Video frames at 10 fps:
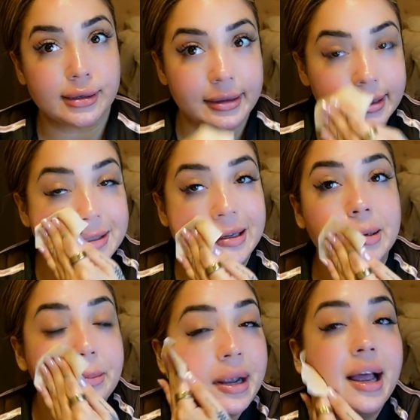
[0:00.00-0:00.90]
That's
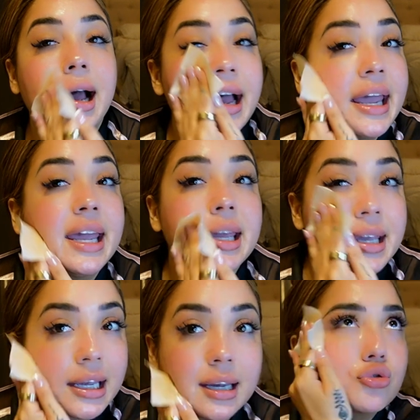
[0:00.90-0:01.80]
done. But
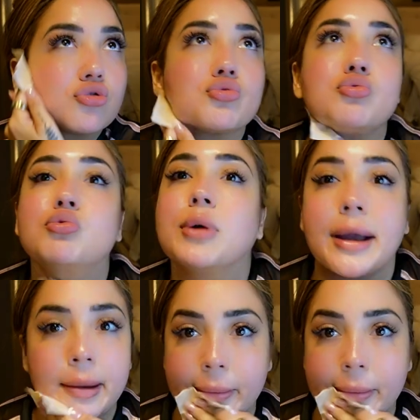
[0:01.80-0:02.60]
I swear